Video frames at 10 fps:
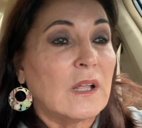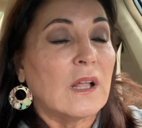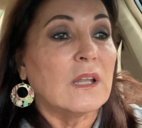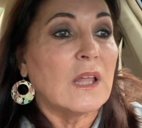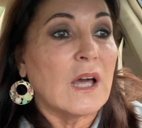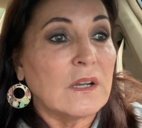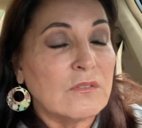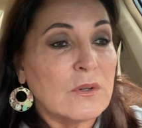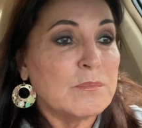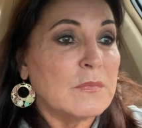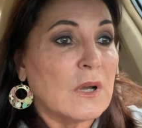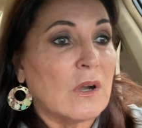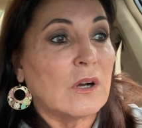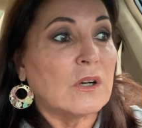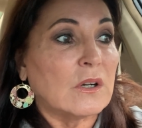a lot of them
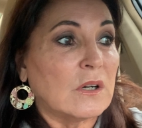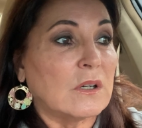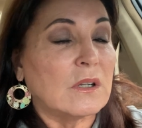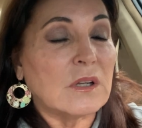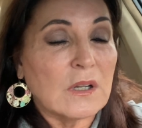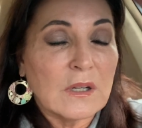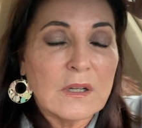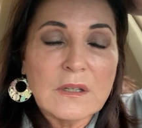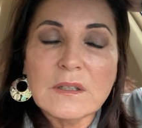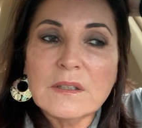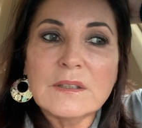are, uh,